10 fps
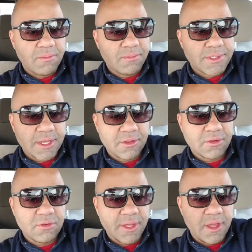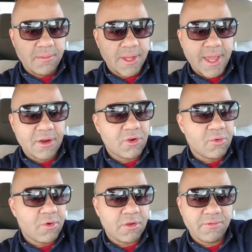technical and mechanical
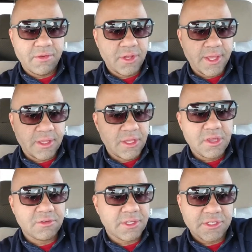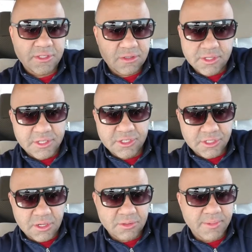work for like years, and still it just
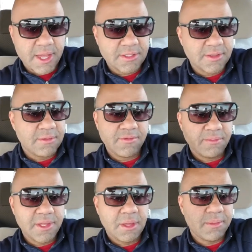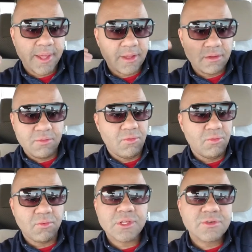comes back to them. For me, I'm like,
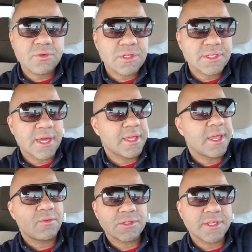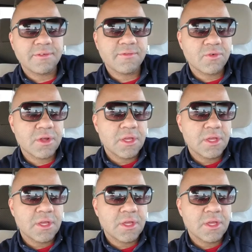what tool is that again? What's that for?